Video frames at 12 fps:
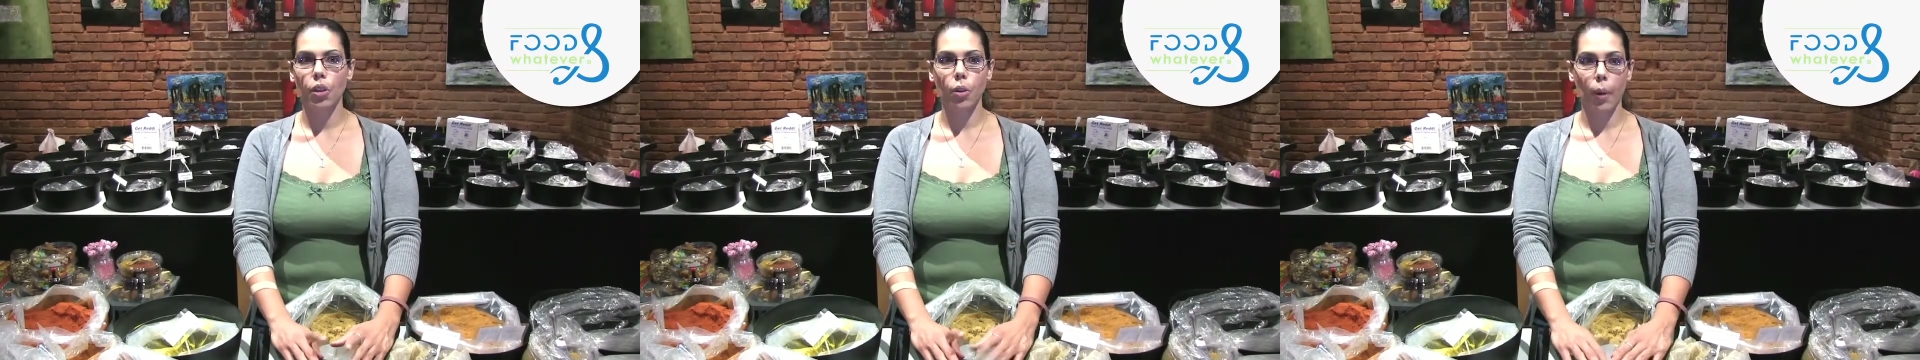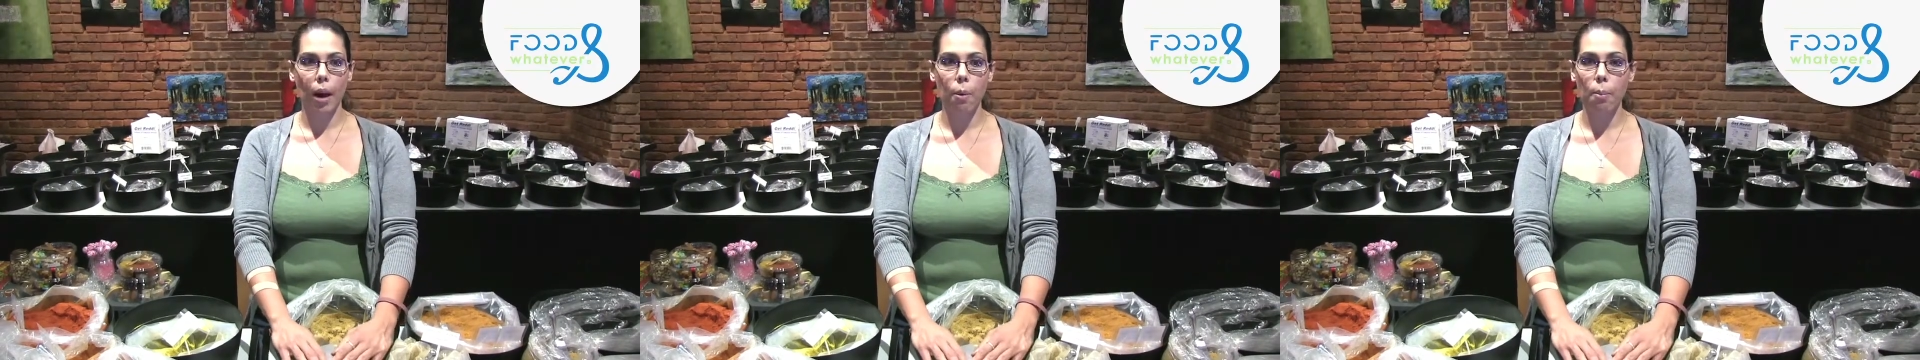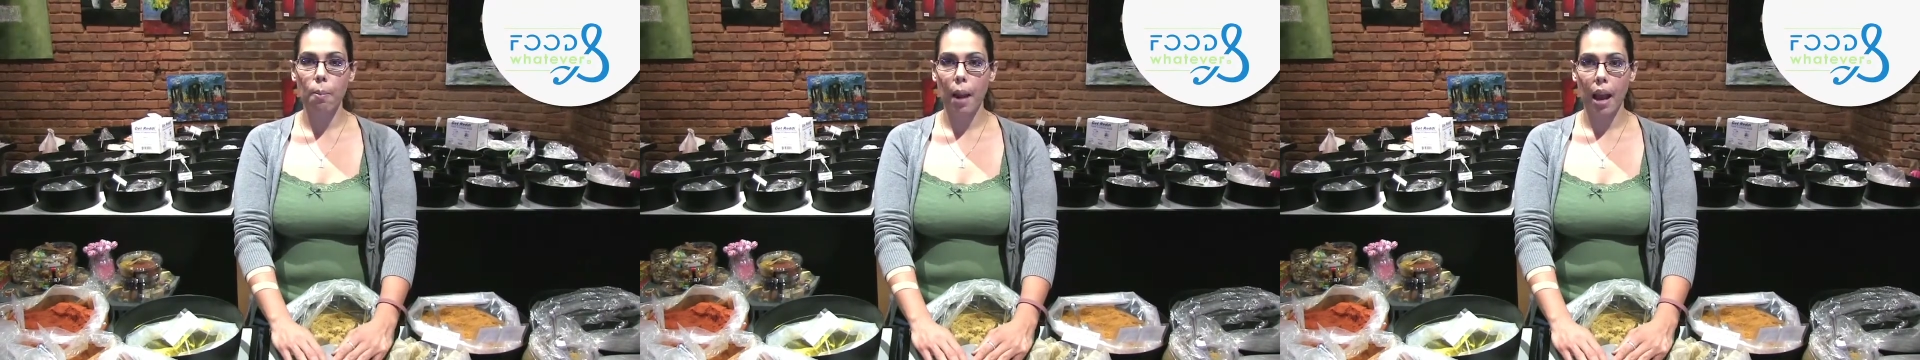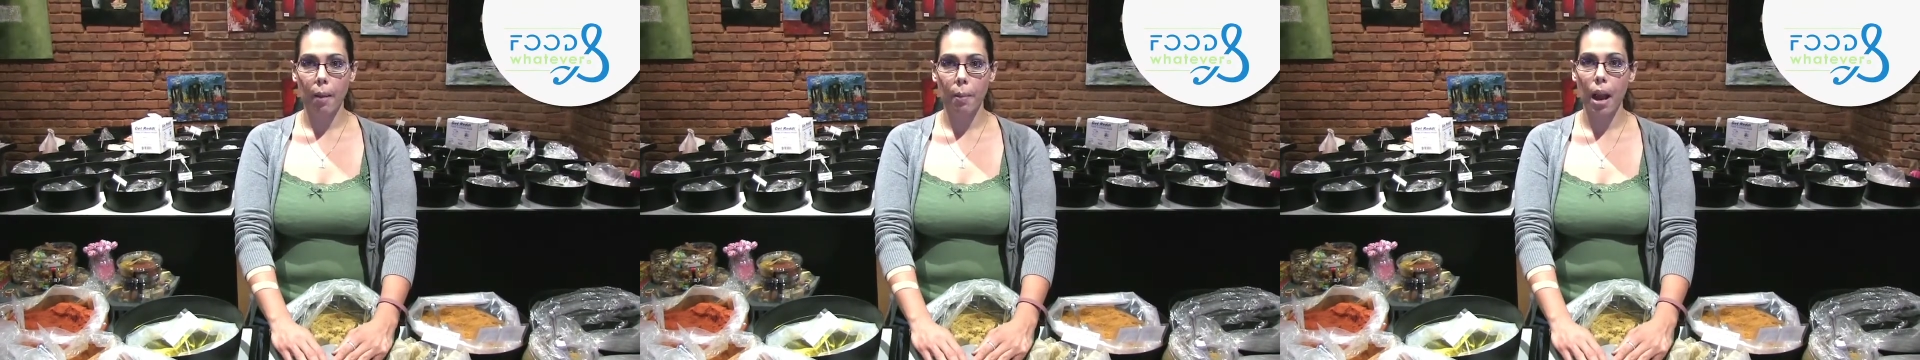ground
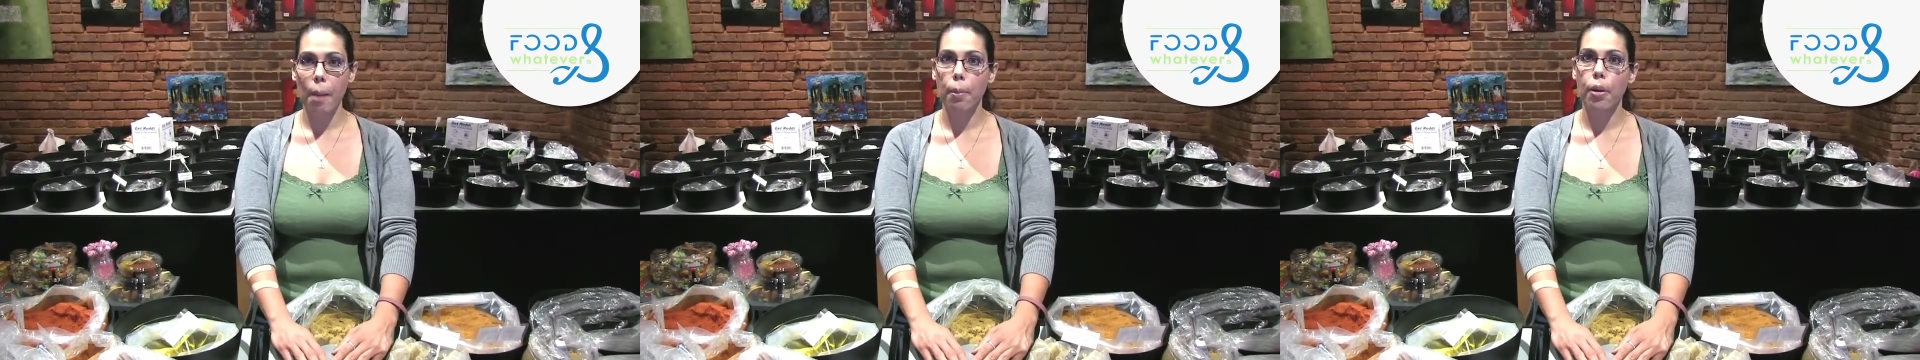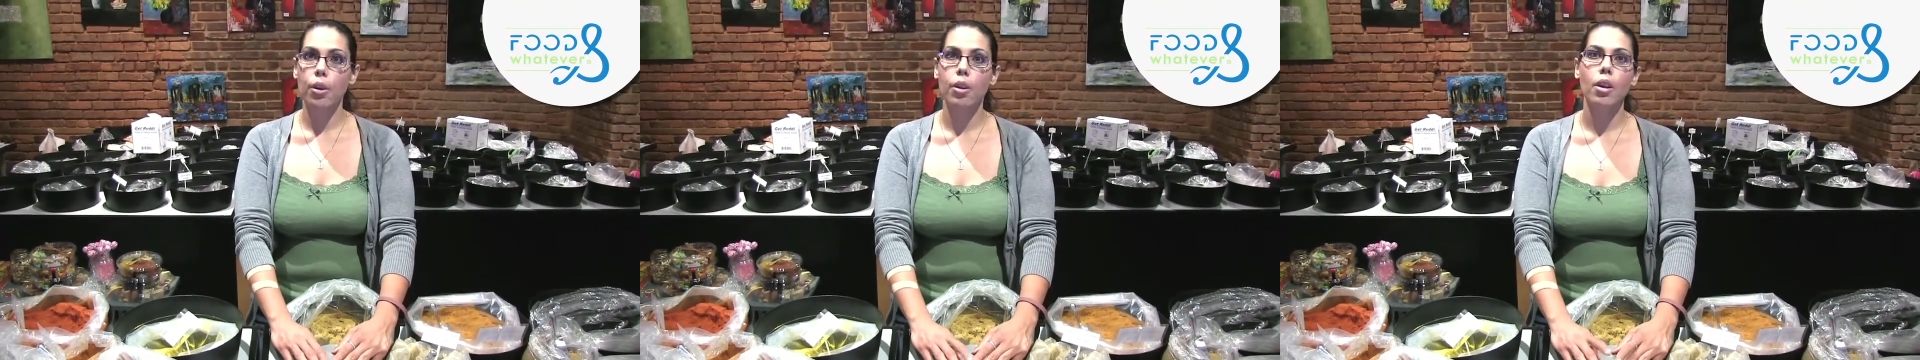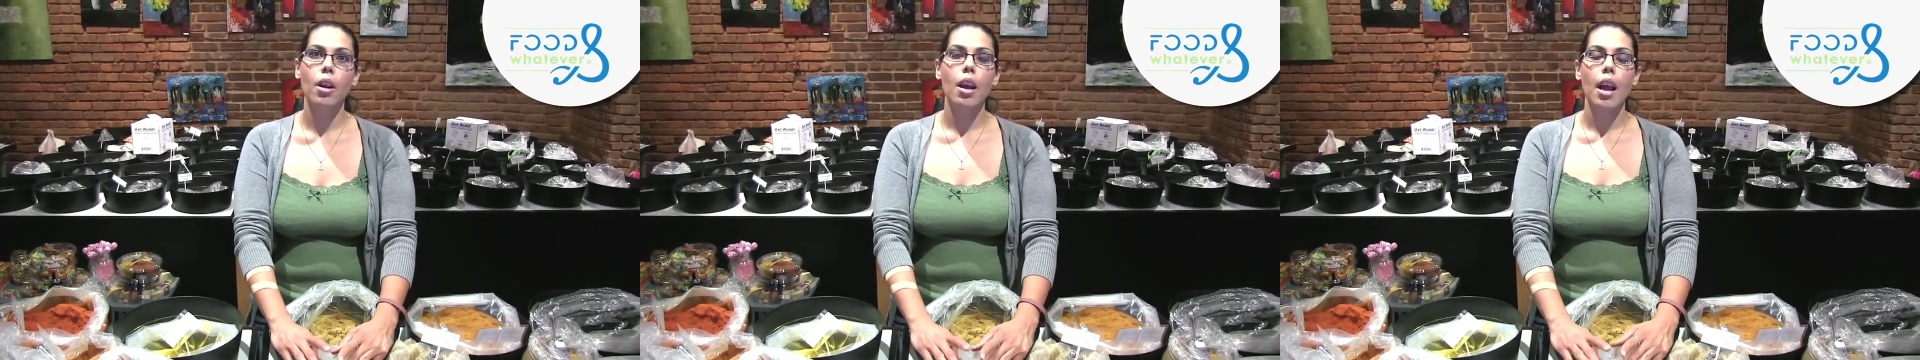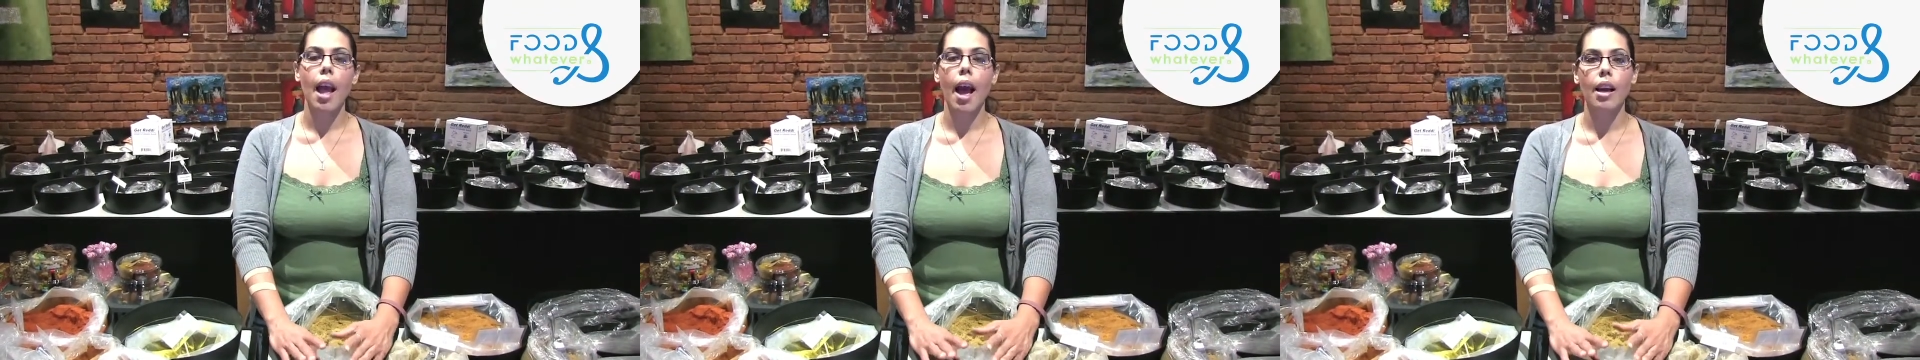black pepper,
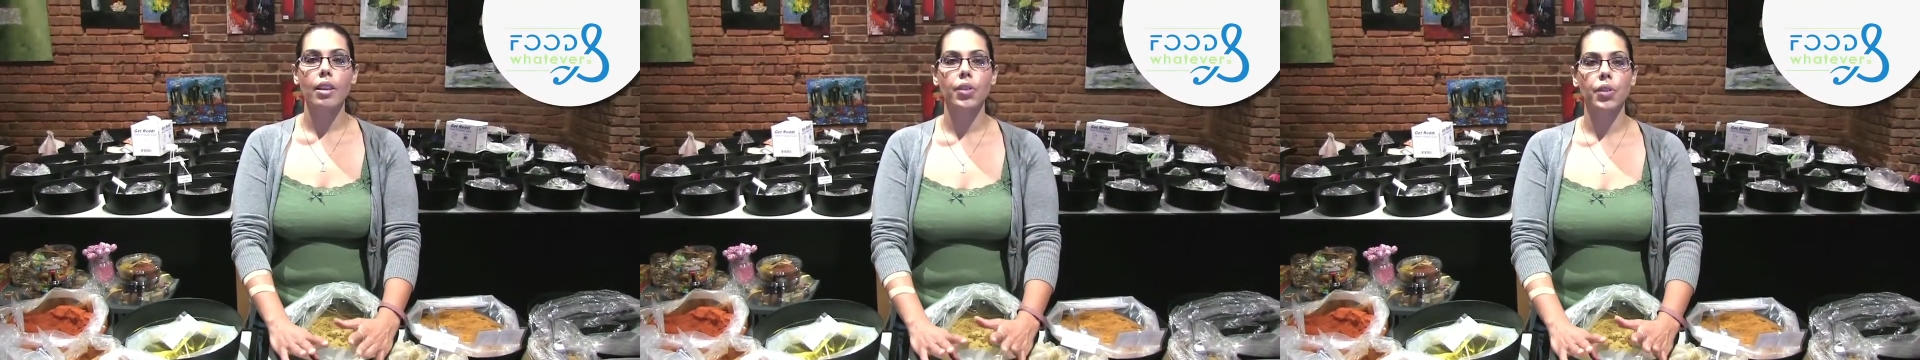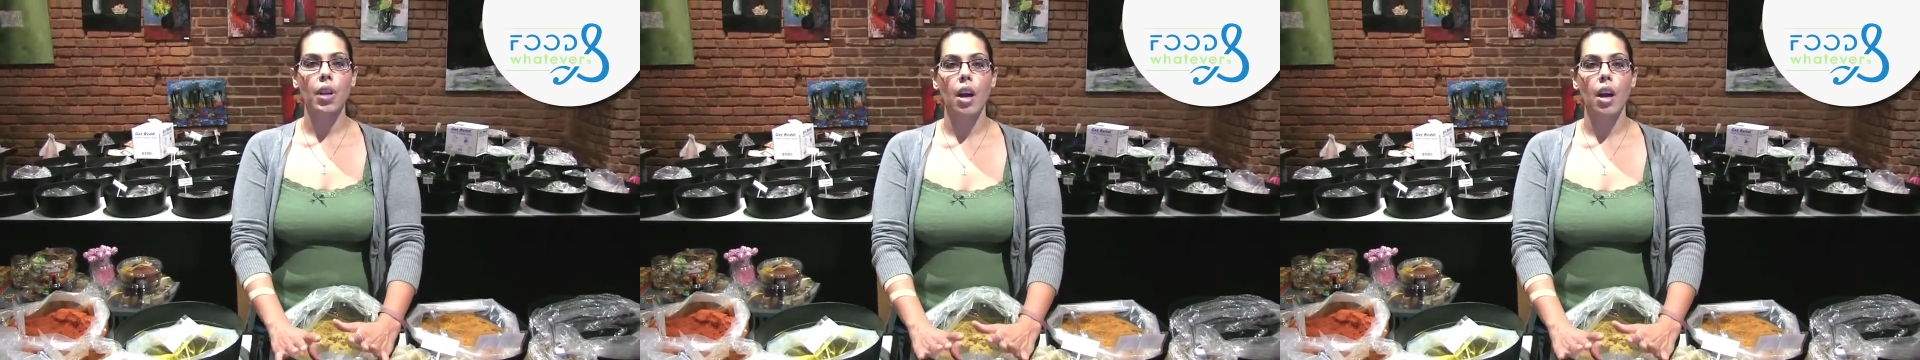it has